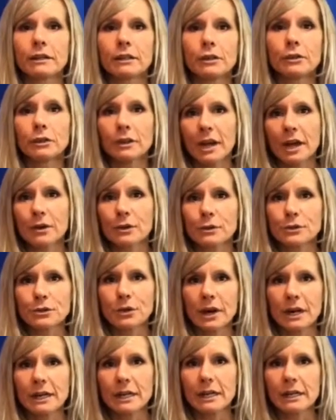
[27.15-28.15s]
unilateral
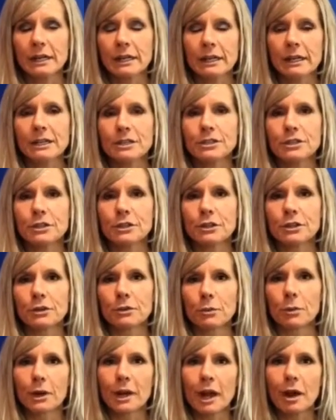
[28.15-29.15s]
training into your
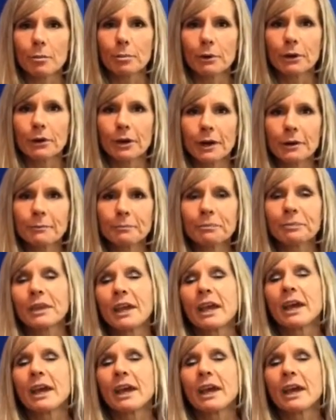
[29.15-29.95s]
workout program,